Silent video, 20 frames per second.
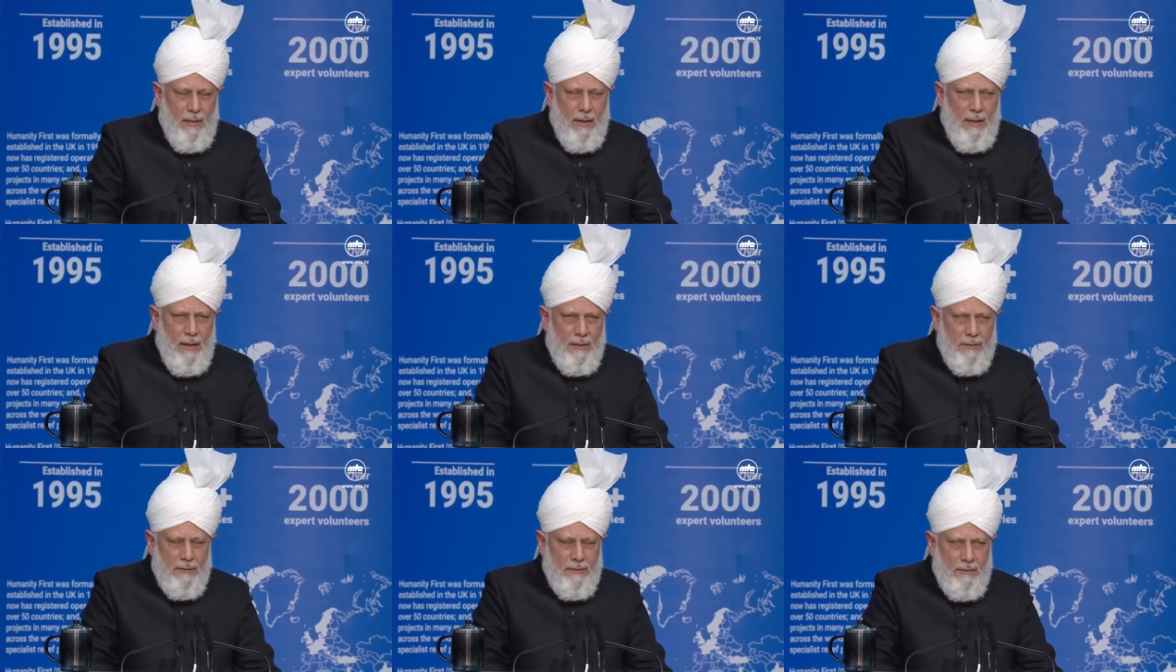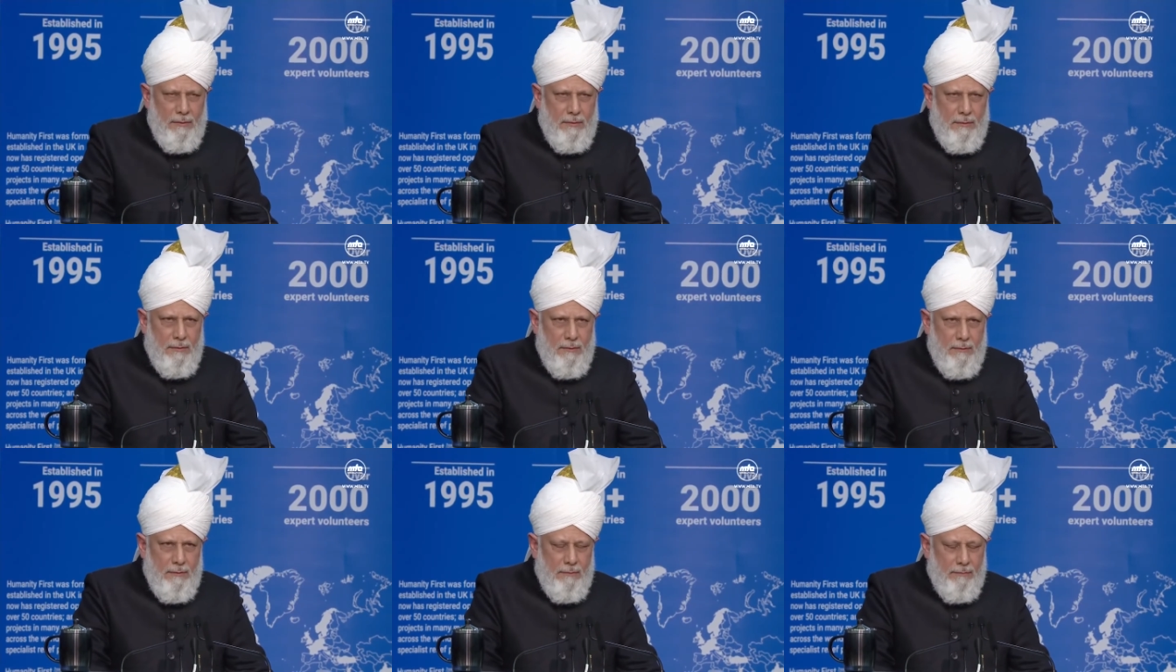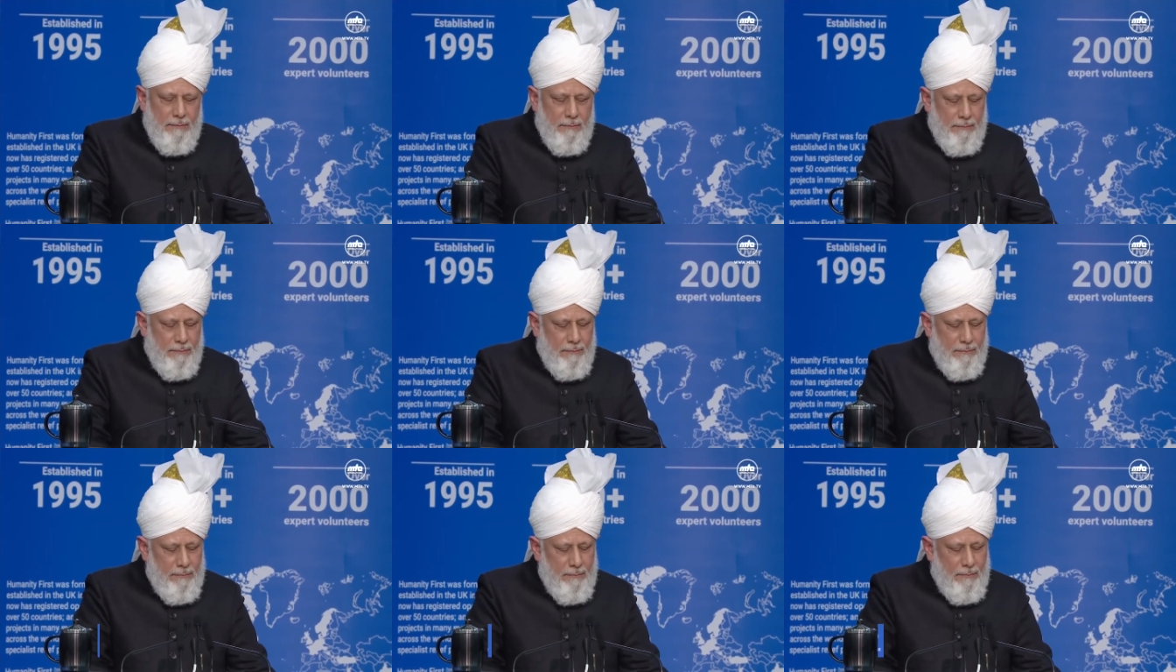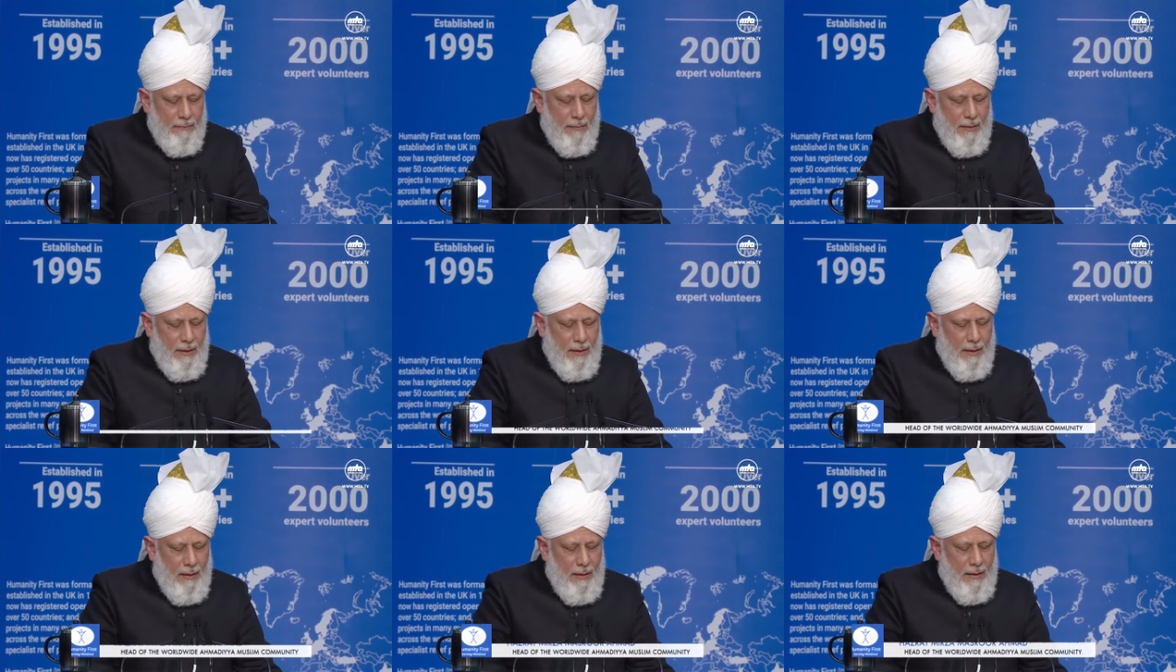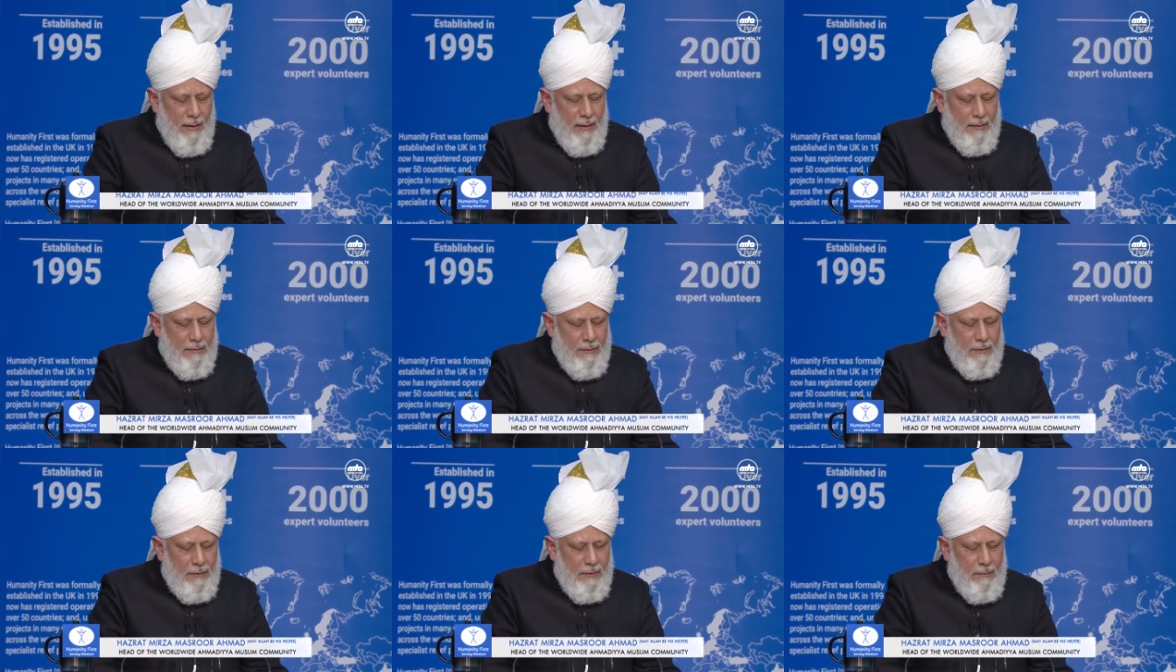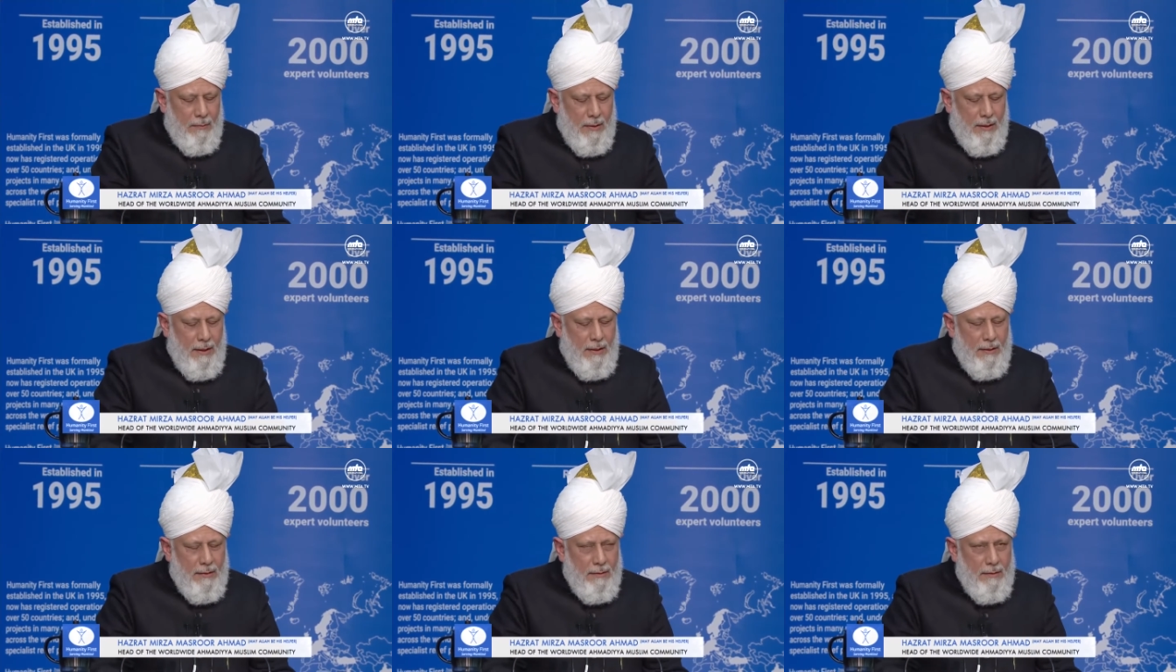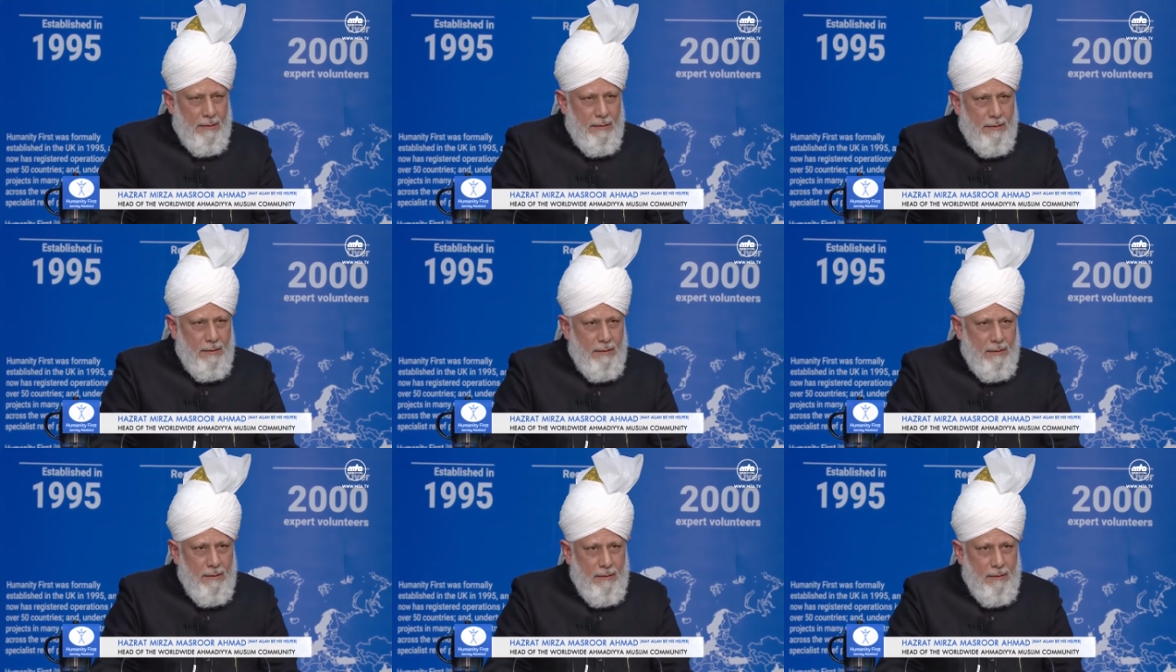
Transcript: Hence, as a Jamaat,